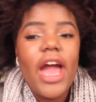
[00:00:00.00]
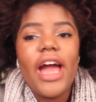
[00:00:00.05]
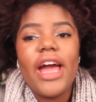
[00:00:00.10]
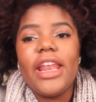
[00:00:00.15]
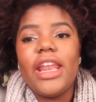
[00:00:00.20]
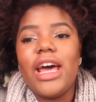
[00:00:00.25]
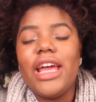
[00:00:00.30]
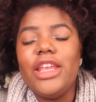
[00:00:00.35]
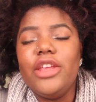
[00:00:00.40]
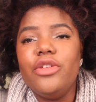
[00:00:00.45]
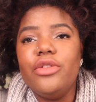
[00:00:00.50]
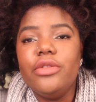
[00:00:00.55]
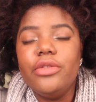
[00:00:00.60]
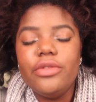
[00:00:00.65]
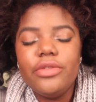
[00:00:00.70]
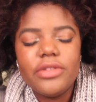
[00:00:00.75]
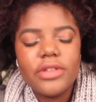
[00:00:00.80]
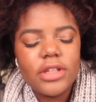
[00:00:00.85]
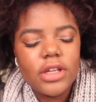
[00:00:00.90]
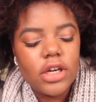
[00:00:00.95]
and I
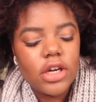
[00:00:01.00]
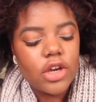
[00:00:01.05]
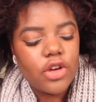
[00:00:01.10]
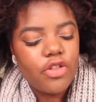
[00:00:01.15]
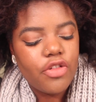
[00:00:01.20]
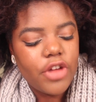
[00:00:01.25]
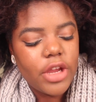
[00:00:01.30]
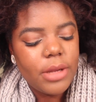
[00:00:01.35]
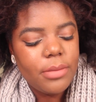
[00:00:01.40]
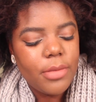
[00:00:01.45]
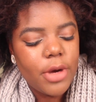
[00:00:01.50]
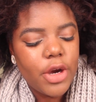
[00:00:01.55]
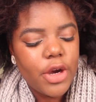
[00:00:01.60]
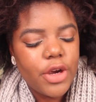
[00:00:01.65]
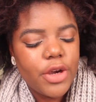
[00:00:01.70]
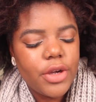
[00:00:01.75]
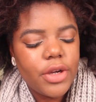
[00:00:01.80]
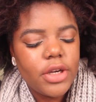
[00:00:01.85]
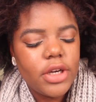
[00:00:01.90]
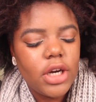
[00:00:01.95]
used a
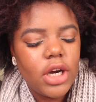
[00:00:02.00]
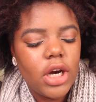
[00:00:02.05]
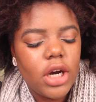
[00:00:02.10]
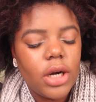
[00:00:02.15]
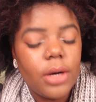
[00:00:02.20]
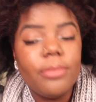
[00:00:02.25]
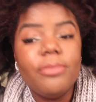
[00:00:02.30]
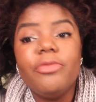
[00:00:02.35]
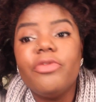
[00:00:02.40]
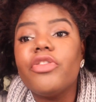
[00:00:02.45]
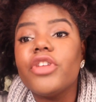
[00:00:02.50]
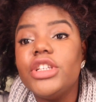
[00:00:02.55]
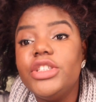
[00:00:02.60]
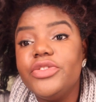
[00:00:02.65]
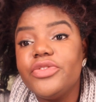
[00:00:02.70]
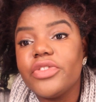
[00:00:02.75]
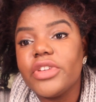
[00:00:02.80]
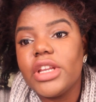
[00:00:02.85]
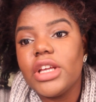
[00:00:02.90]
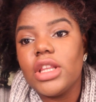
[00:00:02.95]
creamer,
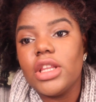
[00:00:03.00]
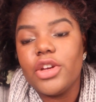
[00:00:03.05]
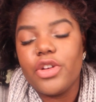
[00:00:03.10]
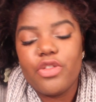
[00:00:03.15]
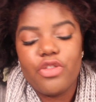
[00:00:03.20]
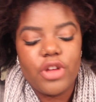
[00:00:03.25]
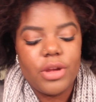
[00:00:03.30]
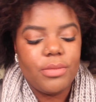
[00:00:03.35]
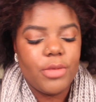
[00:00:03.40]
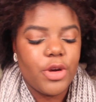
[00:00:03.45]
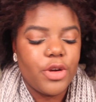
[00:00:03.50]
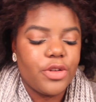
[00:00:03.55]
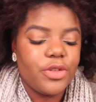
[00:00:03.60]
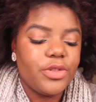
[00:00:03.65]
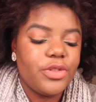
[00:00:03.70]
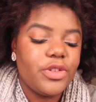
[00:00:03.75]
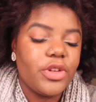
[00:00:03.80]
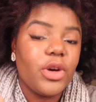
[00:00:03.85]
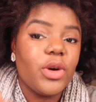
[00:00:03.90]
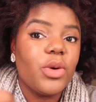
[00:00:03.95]
French vanilla creamer.
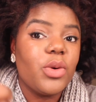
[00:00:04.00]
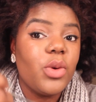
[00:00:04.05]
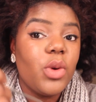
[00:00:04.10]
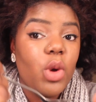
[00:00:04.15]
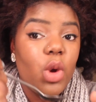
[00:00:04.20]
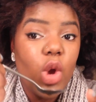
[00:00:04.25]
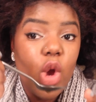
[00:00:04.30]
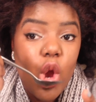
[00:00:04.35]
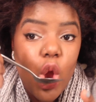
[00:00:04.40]
So